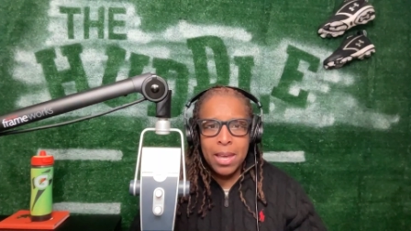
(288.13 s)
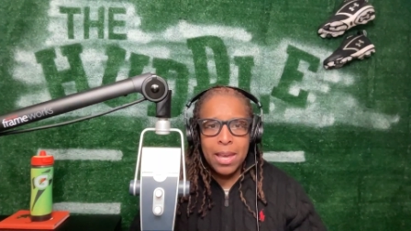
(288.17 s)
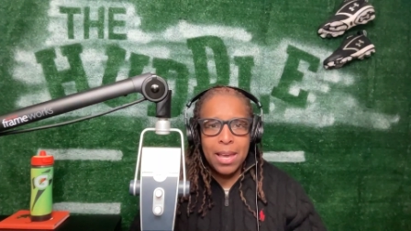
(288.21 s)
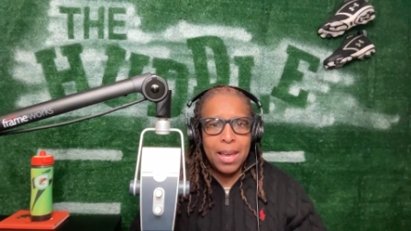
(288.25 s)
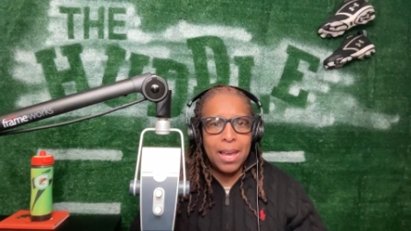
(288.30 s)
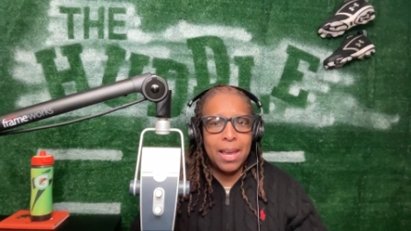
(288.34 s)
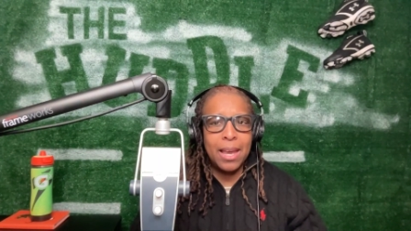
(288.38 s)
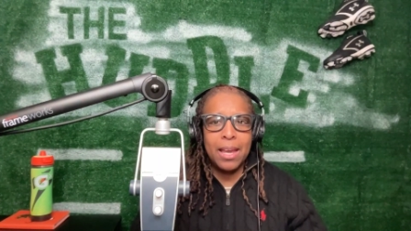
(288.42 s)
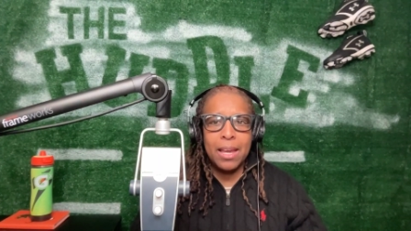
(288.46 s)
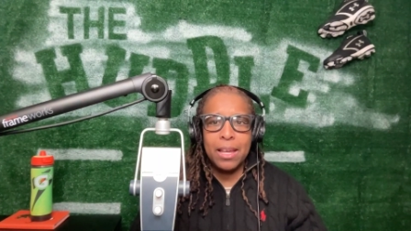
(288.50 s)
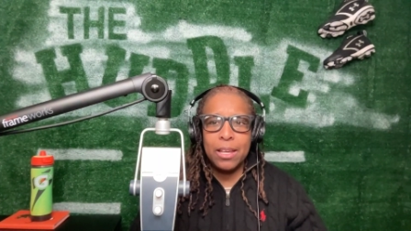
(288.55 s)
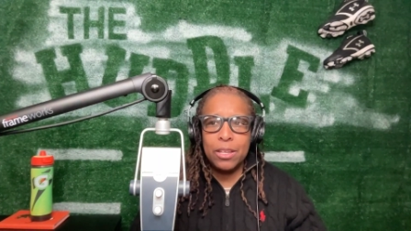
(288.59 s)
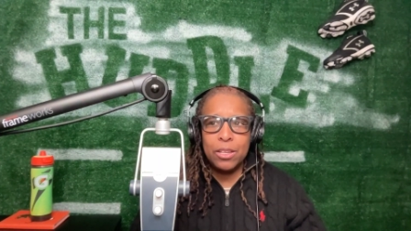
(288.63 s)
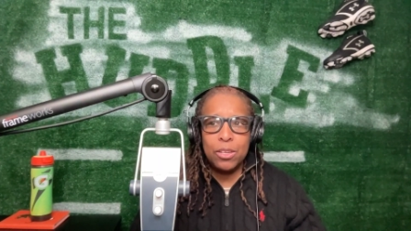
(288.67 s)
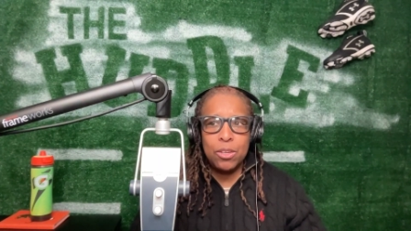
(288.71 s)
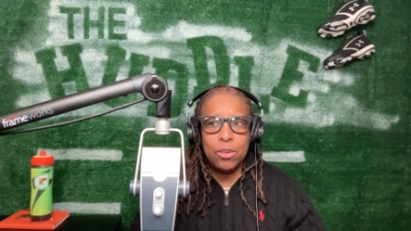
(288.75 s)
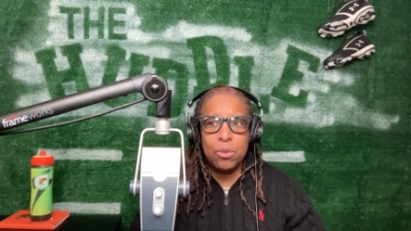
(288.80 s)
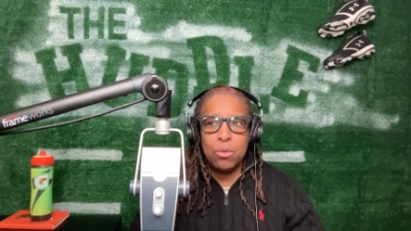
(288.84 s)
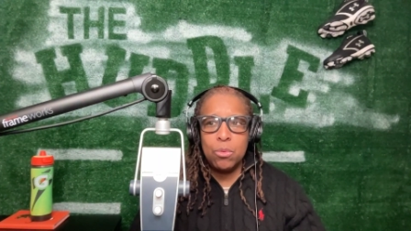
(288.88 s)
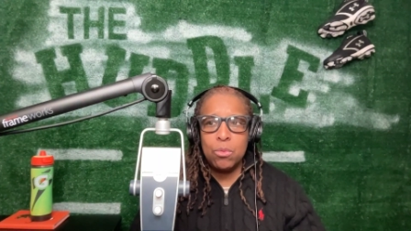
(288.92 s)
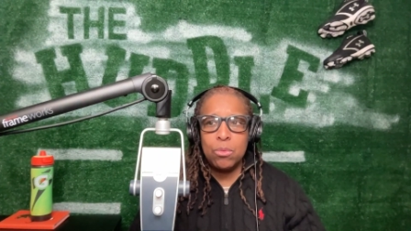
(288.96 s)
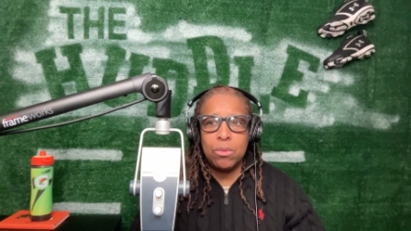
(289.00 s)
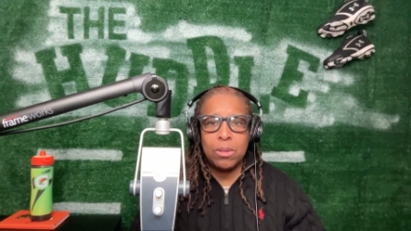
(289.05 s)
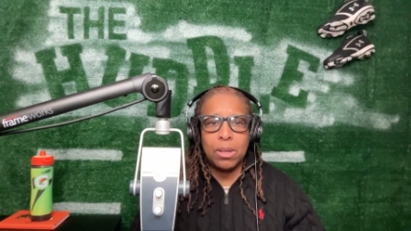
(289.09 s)
And
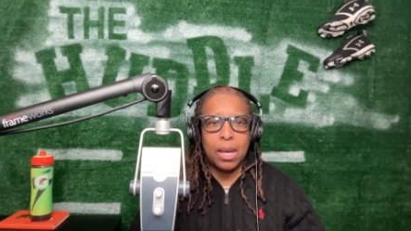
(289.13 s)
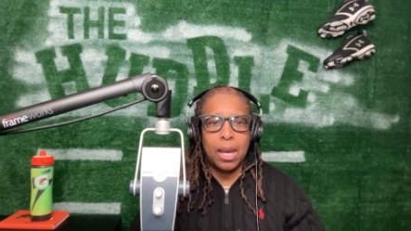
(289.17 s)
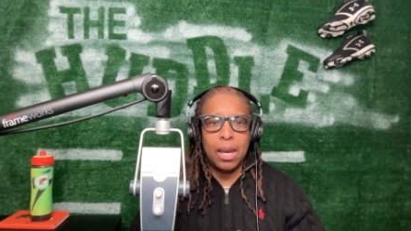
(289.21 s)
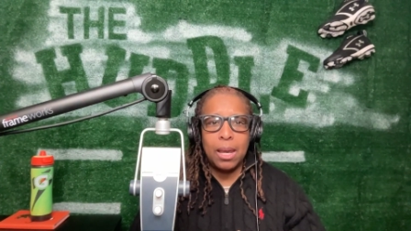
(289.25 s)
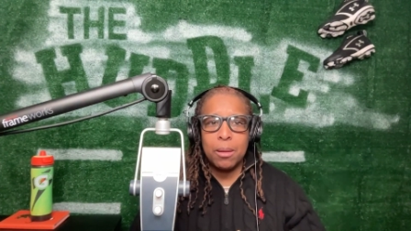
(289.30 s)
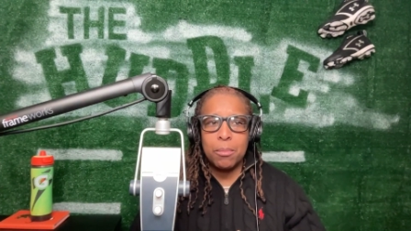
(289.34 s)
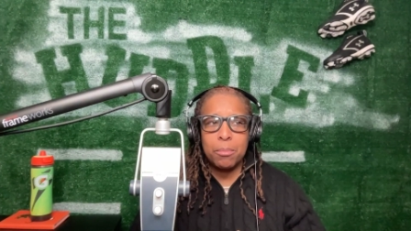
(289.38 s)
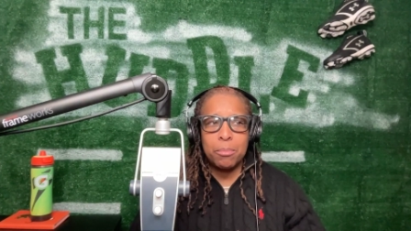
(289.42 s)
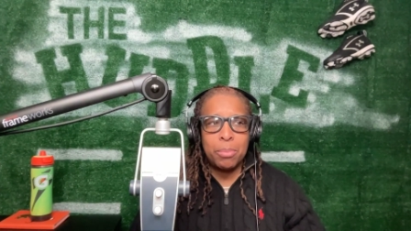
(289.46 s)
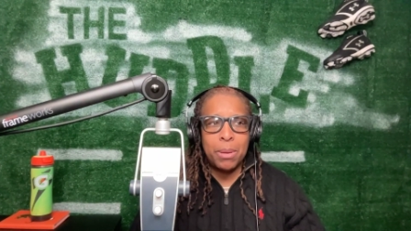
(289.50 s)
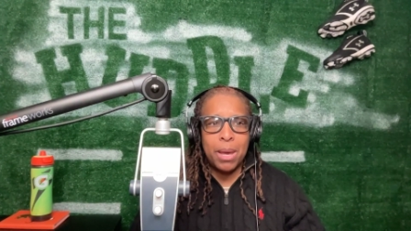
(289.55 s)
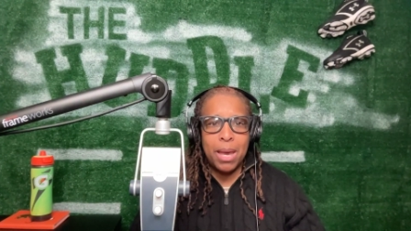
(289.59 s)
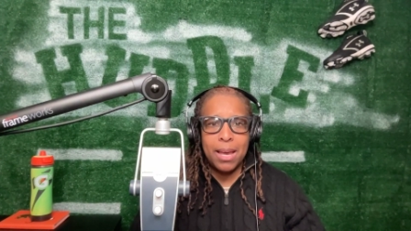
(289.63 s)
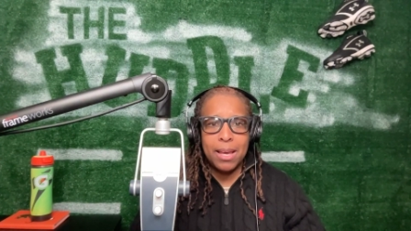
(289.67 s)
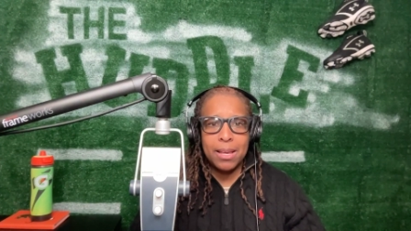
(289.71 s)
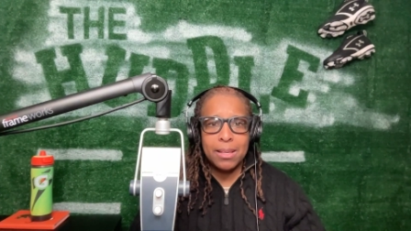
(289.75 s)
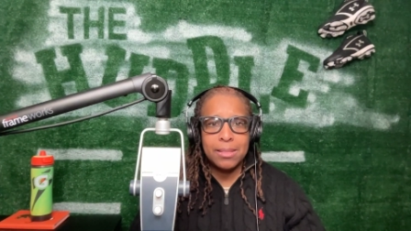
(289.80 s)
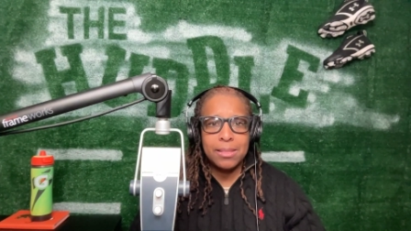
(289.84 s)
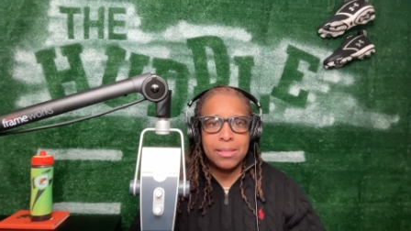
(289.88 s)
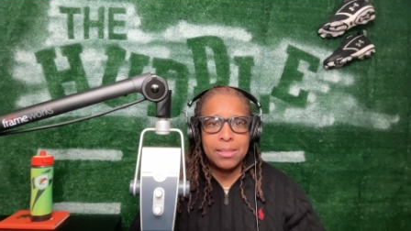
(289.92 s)
you can't pass